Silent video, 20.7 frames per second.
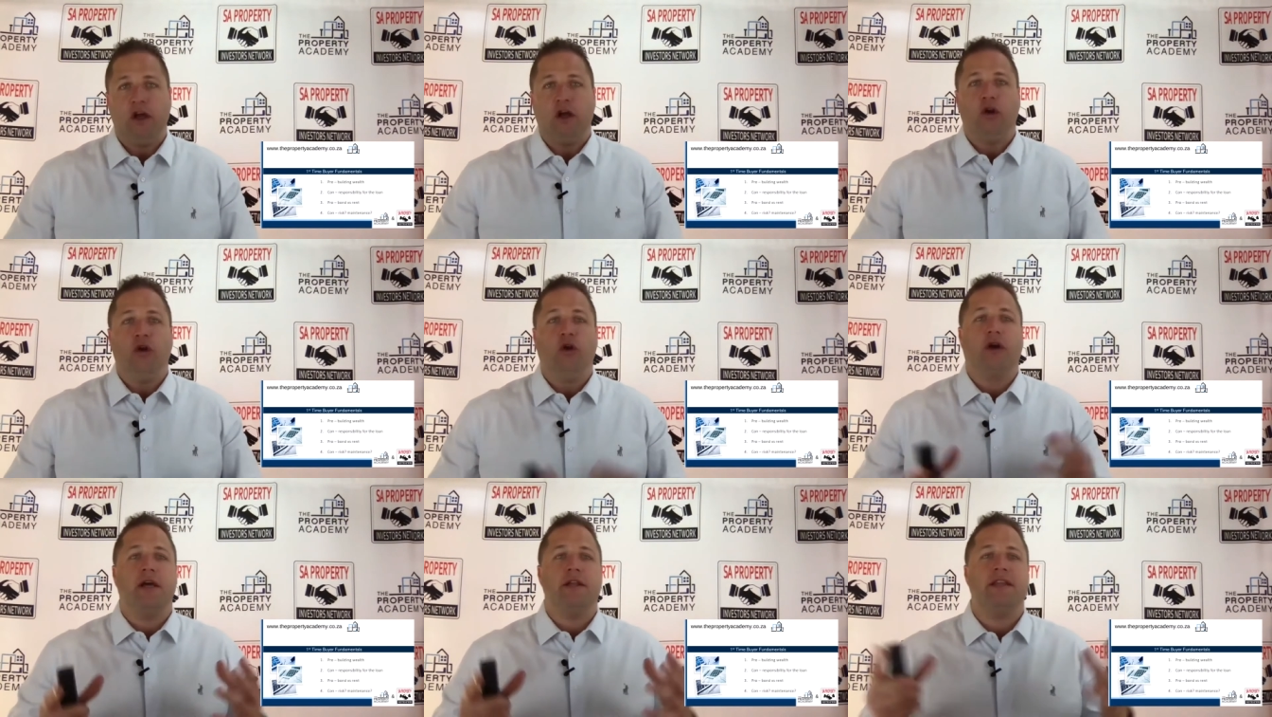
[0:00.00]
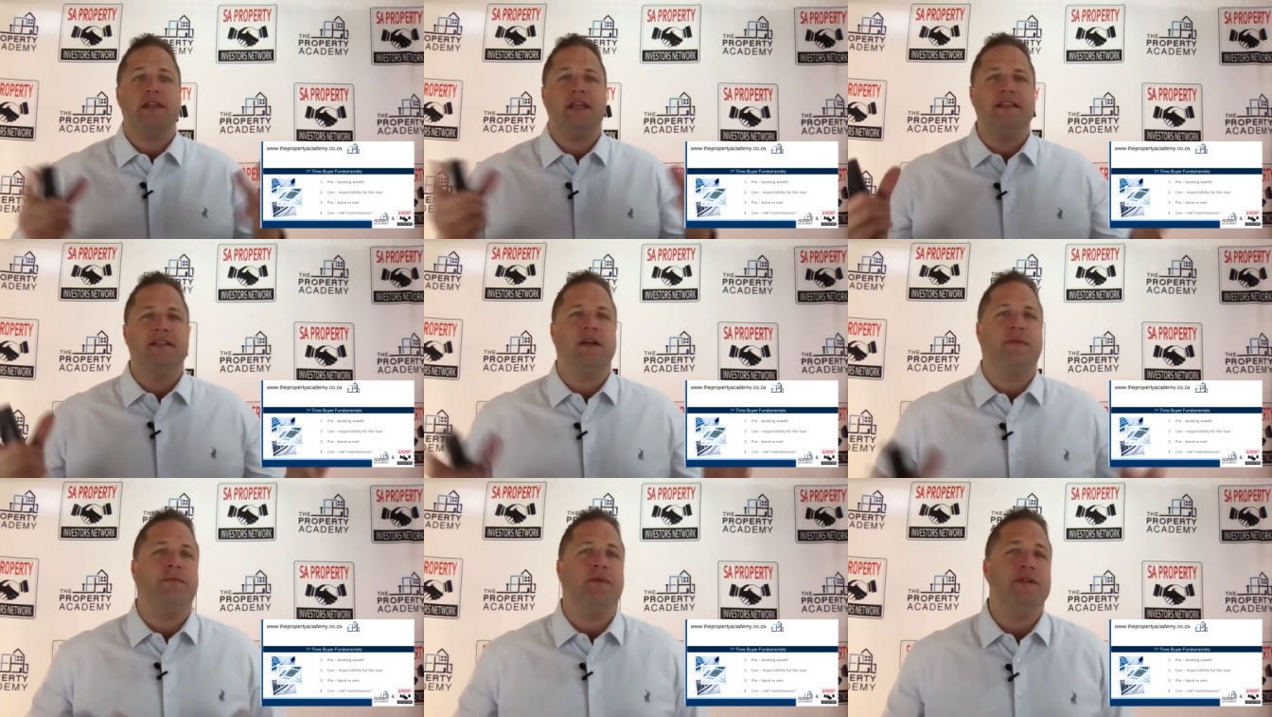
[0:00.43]
Look at the
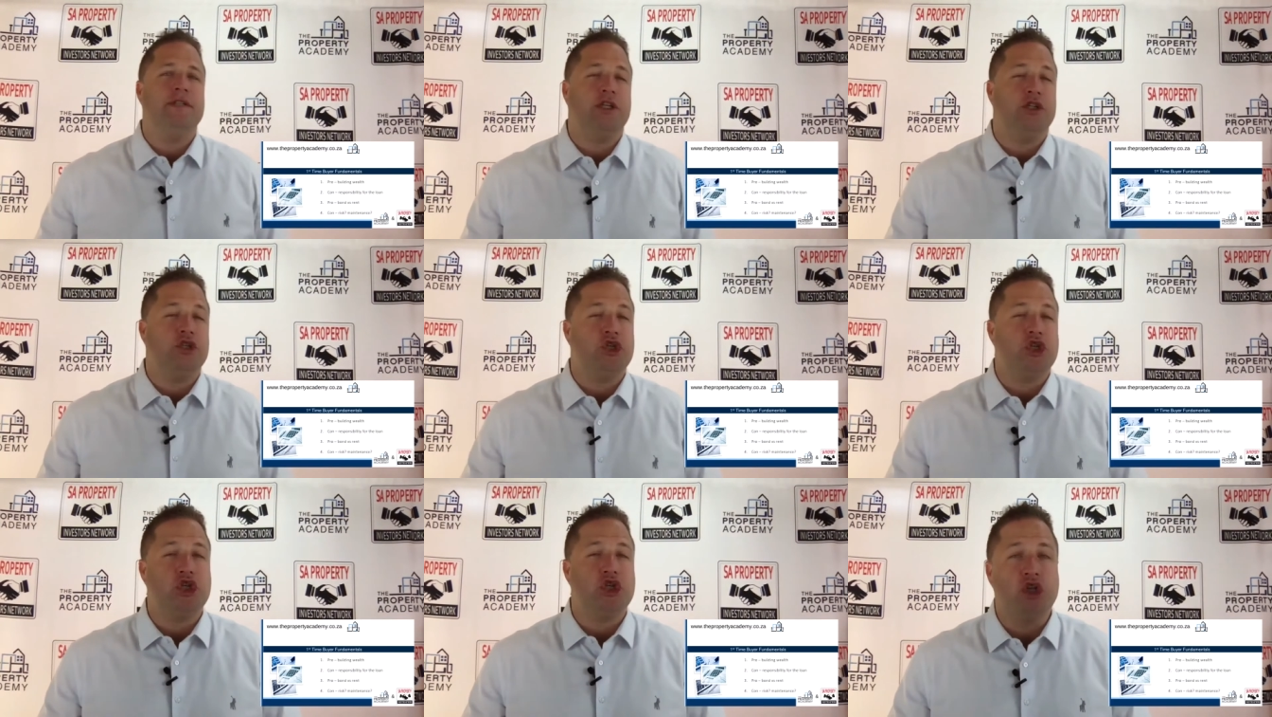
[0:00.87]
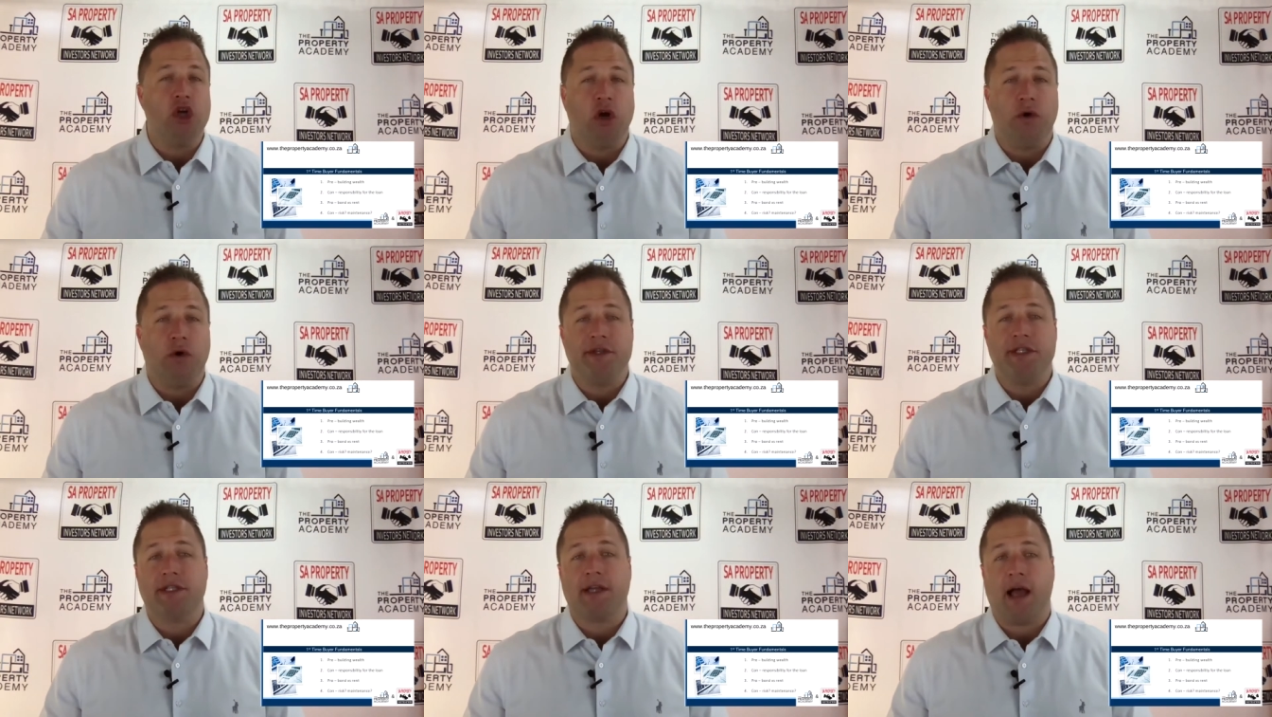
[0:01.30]
different
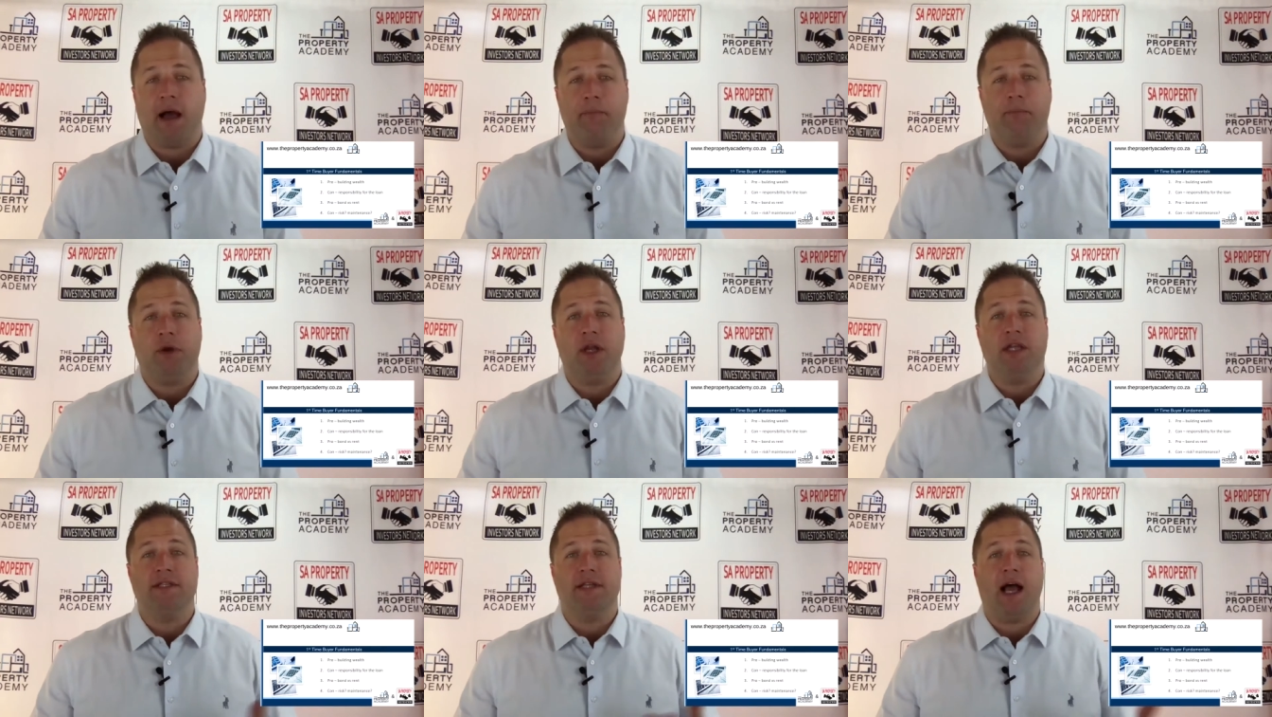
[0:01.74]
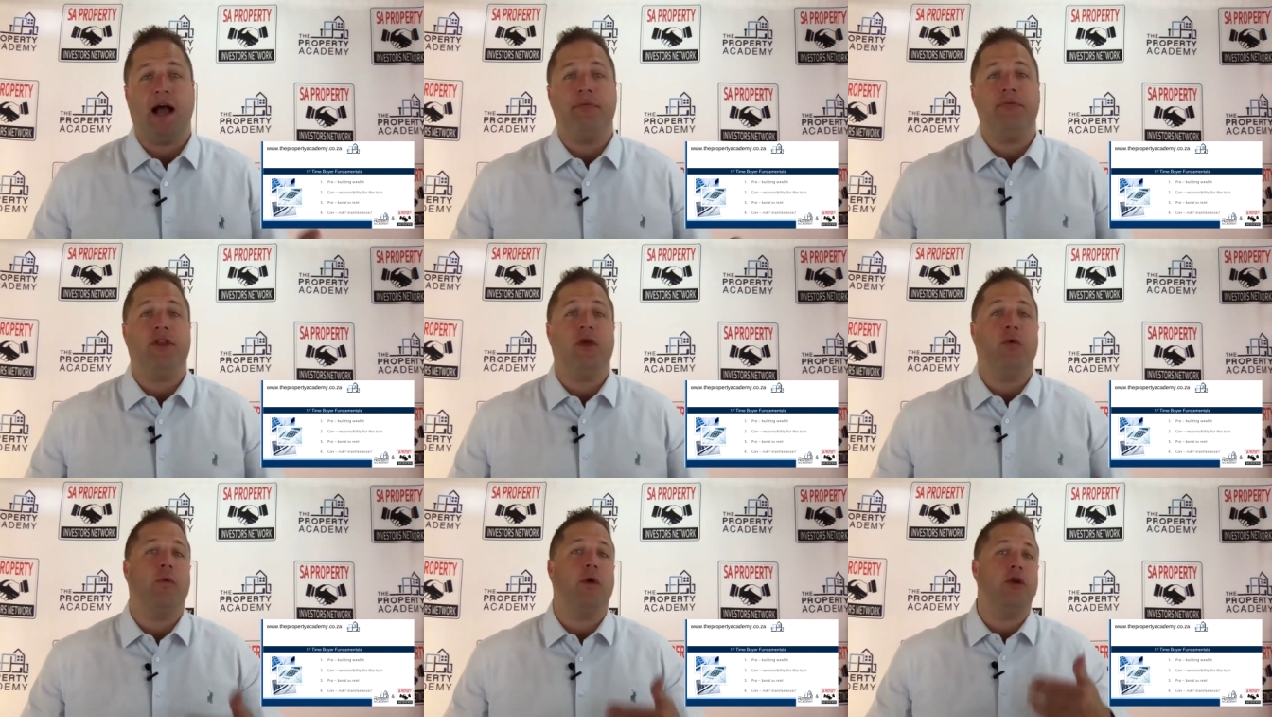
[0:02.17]
insurance companies
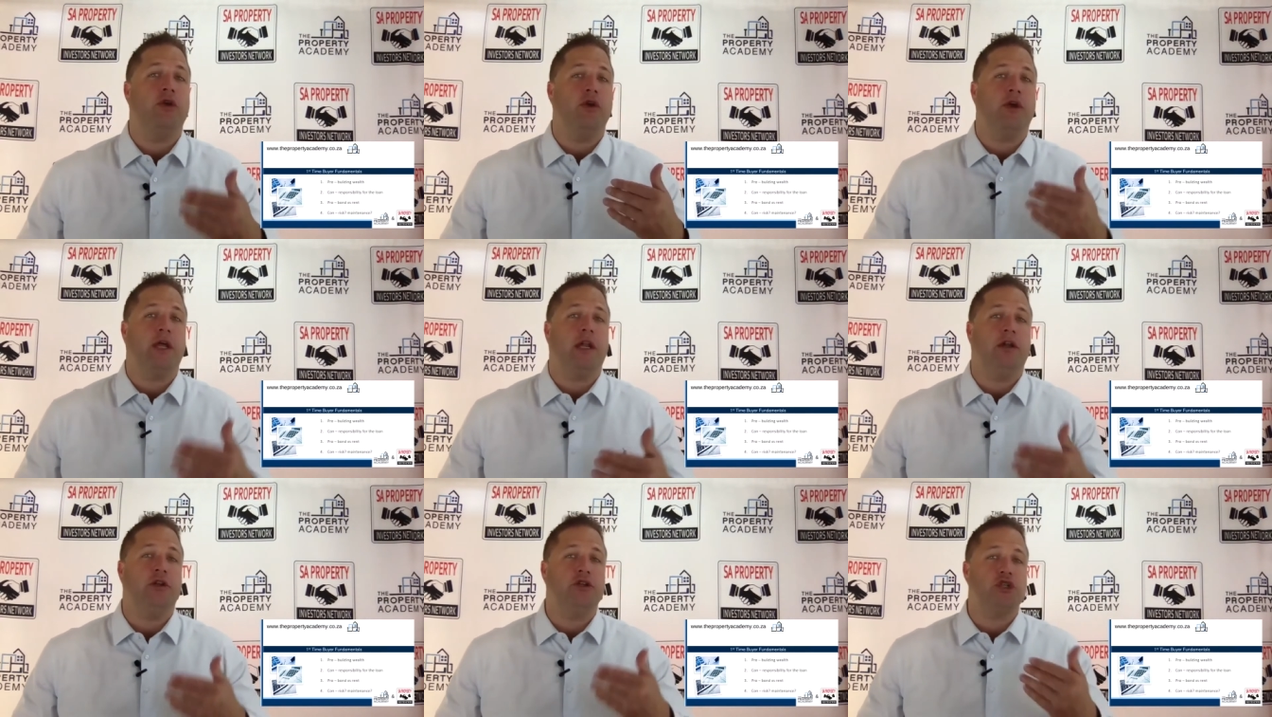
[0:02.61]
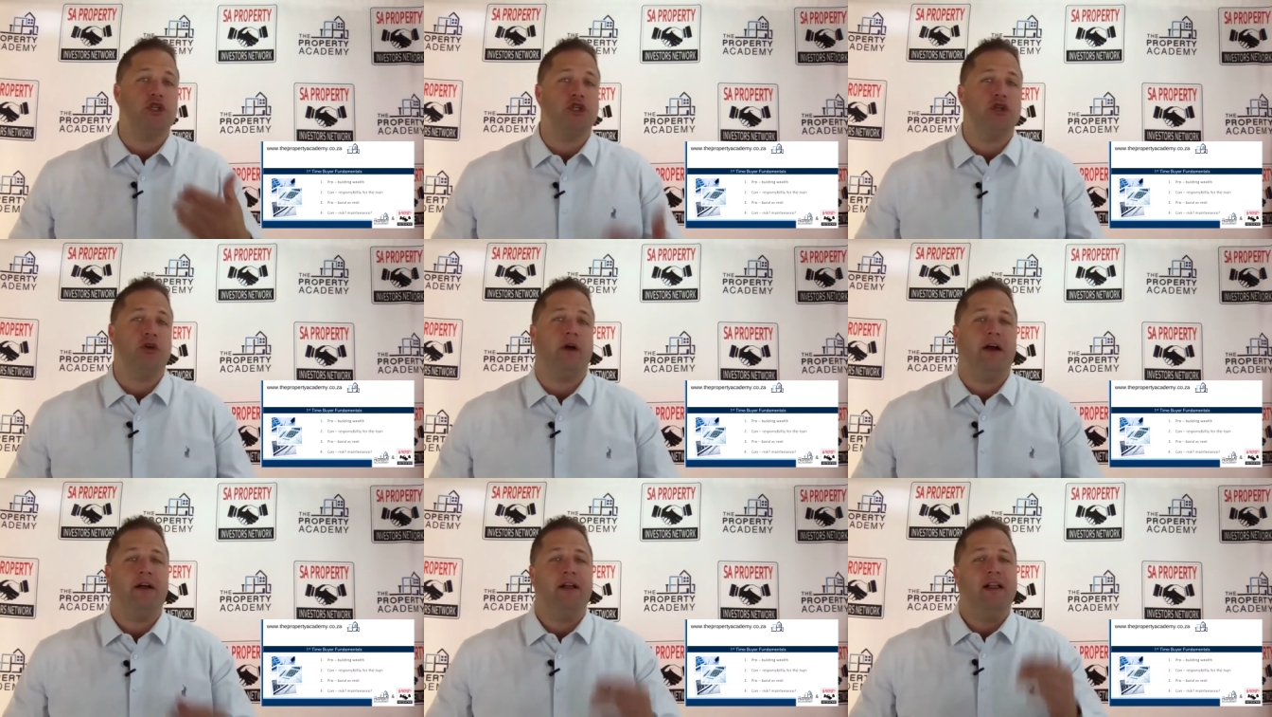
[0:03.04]
out there where you can
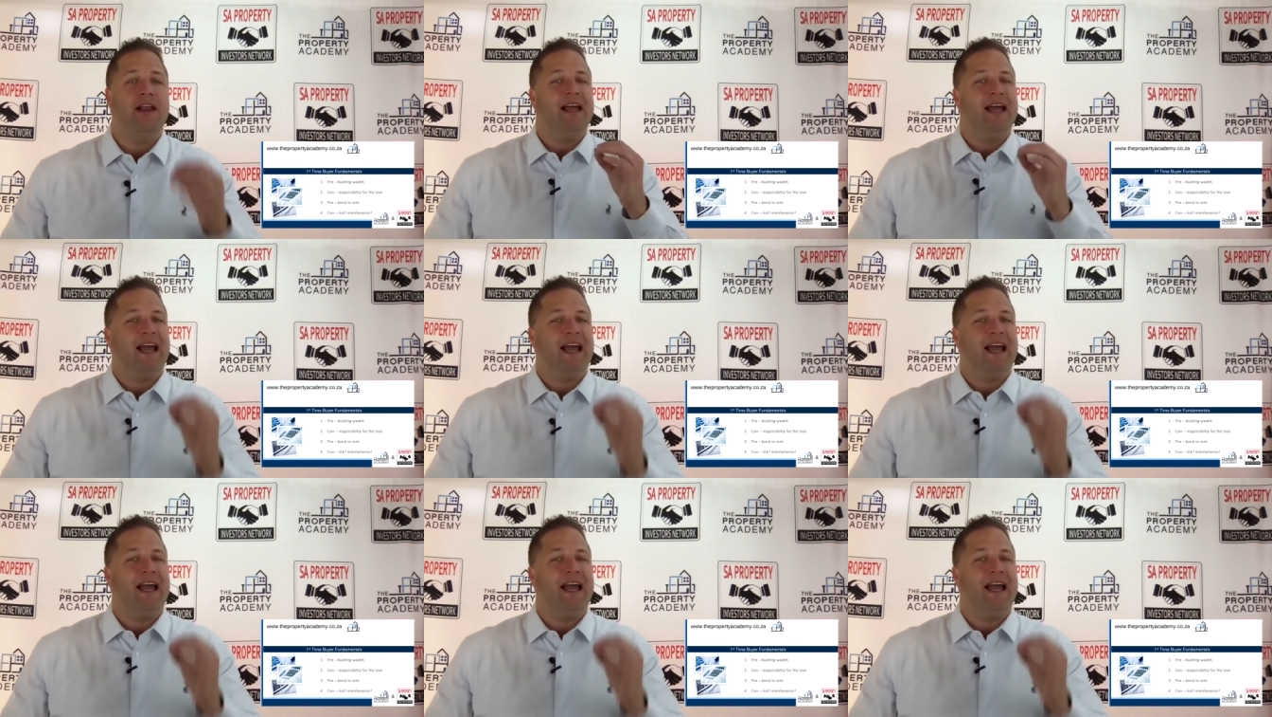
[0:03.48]
insure